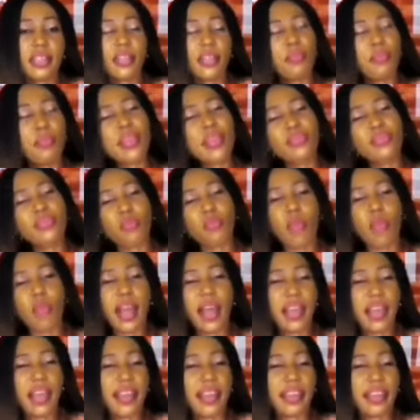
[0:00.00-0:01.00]
But
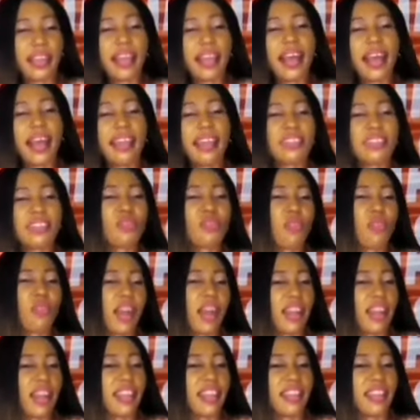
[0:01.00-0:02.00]
why? Guys,
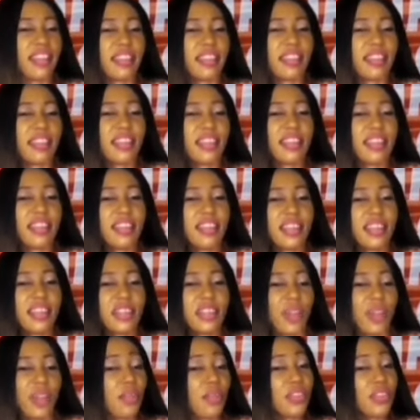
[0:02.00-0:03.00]
why?
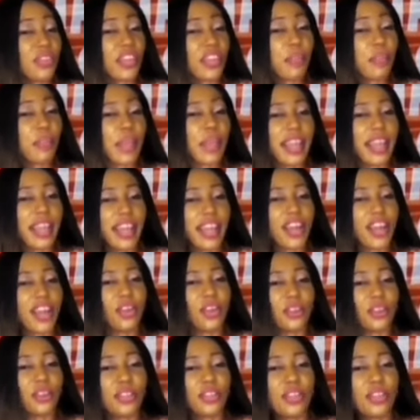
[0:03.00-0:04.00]
How would you keep a
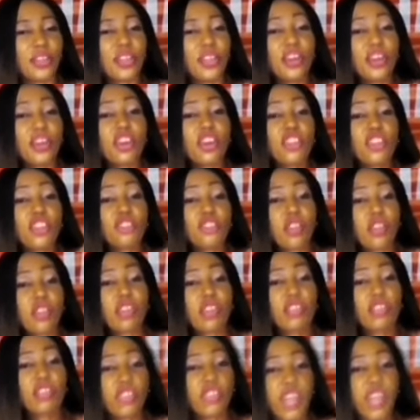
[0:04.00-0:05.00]
girl? 3
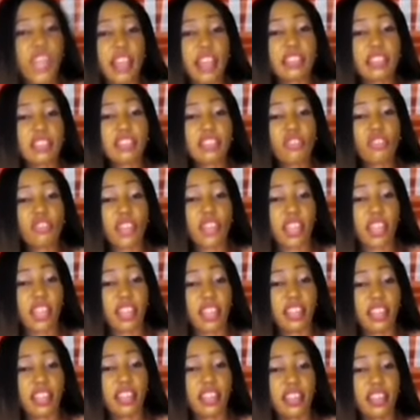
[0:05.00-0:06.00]
good years. 3.
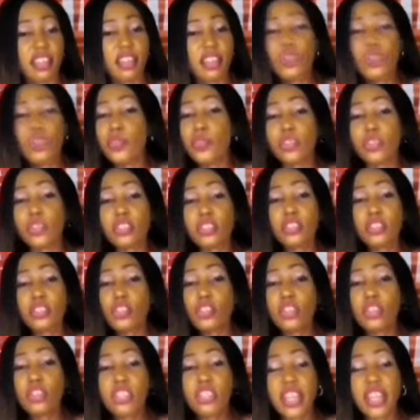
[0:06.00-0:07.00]
You've not
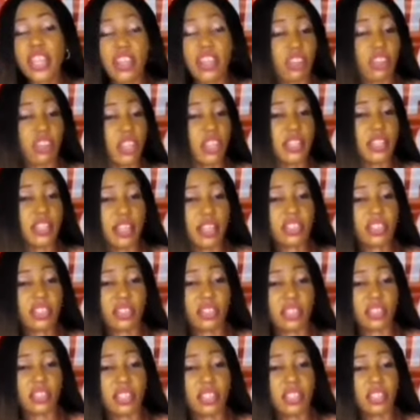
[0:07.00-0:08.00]
told her your
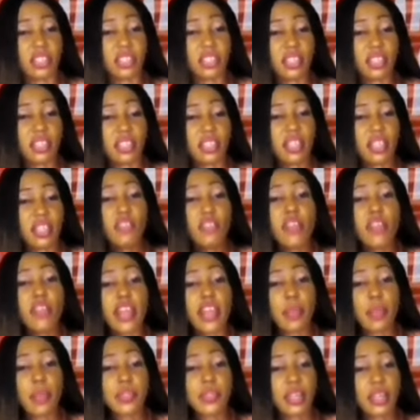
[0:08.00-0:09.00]
intentions. You
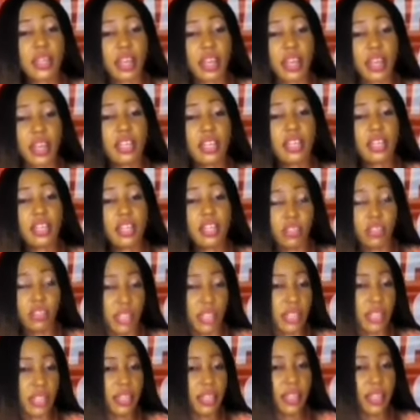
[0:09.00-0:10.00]
kept her. You're
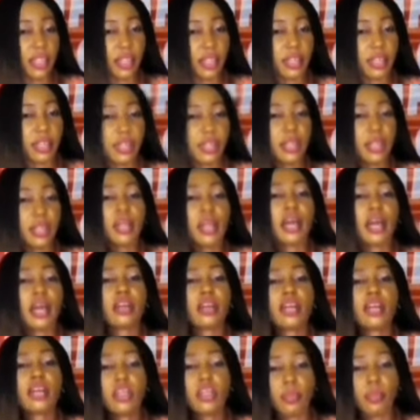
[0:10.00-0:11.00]
dating her, and
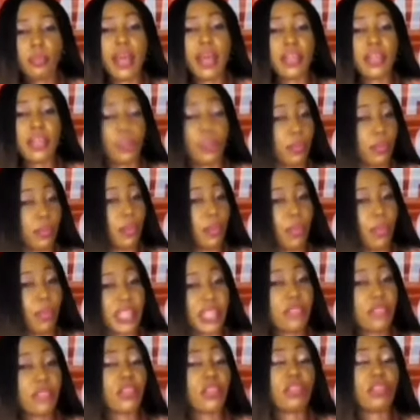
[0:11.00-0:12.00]
all her mind from her
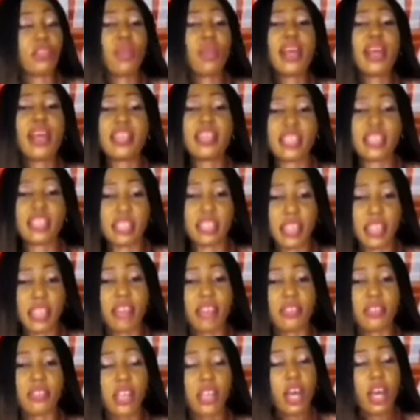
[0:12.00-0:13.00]
message, from the way she
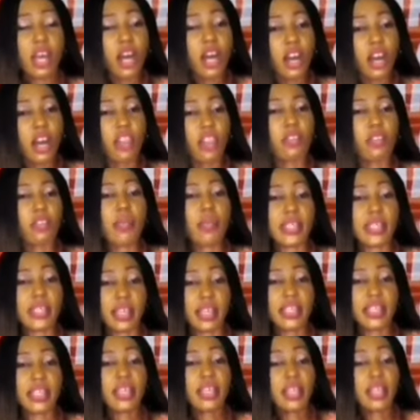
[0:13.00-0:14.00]
sounds on the
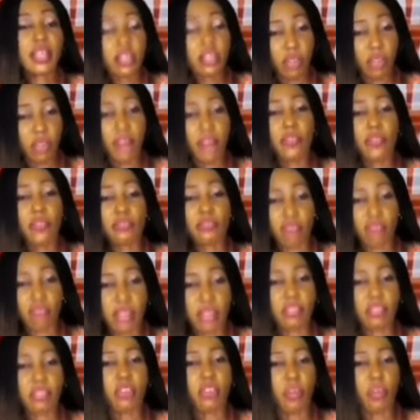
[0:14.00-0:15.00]
message, though I've
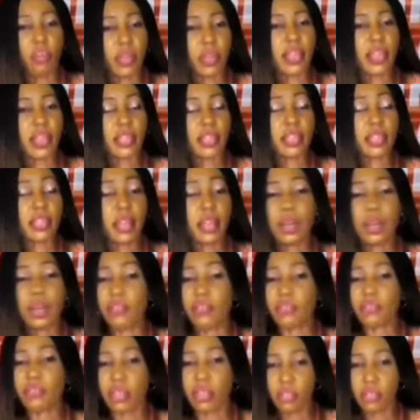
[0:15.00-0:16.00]
tried to communicate her, I've
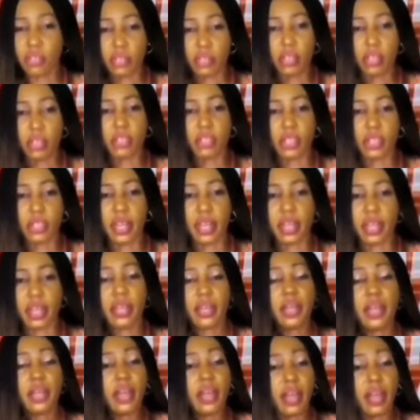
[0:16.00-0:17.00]
tried to talk to her,
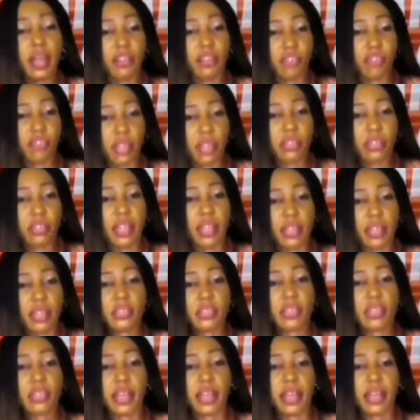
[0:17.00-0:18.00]
I've tried to
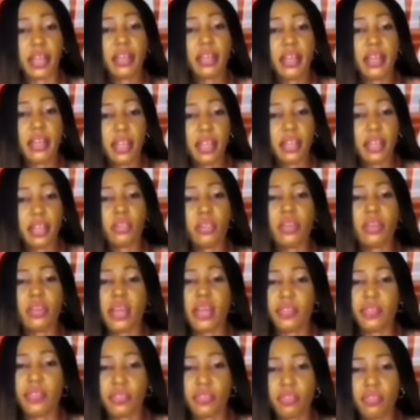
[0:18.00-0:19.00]
counsel her, you know,
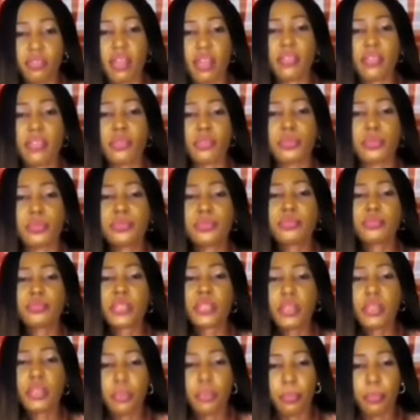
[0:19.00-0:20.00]
I've tried to
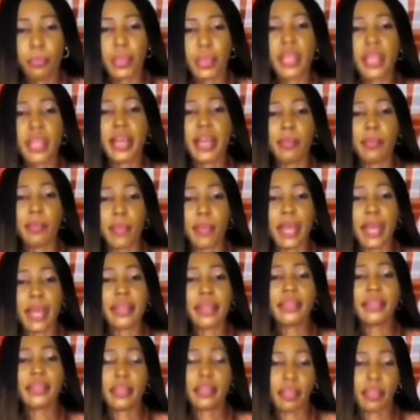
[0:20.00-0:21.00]
bring her
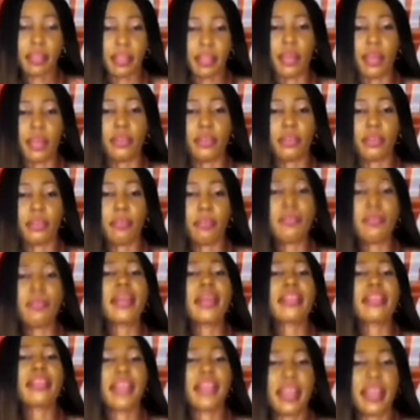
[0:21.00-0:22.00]
mind down.
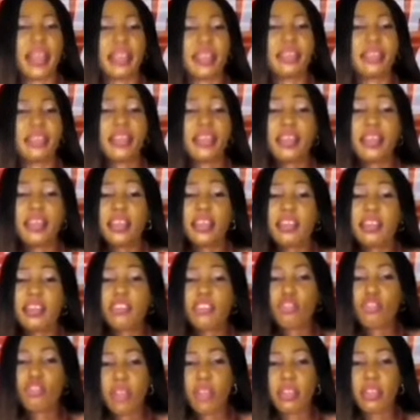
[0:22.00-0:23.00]
But then,
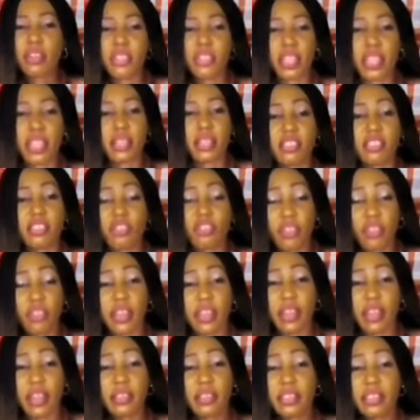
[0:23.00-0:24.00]
3 good years, 3
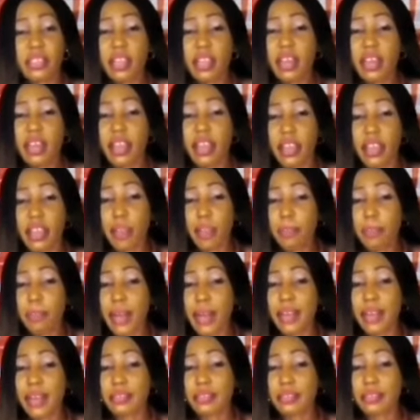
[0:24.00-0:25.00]
years, a year
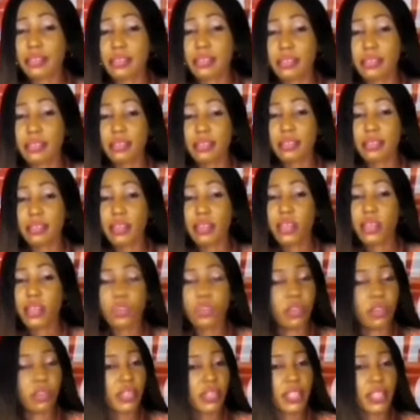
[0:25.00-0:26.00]
passed,
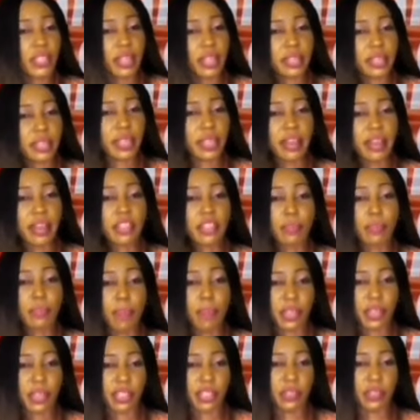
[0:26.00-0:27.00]
never said anything
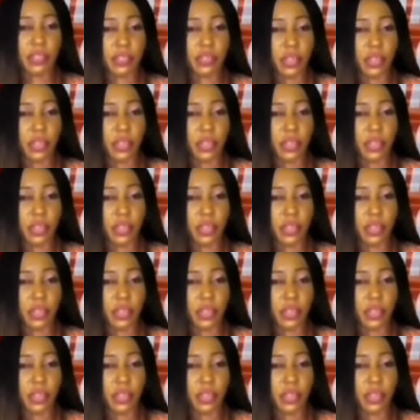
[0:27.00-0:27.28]
positive to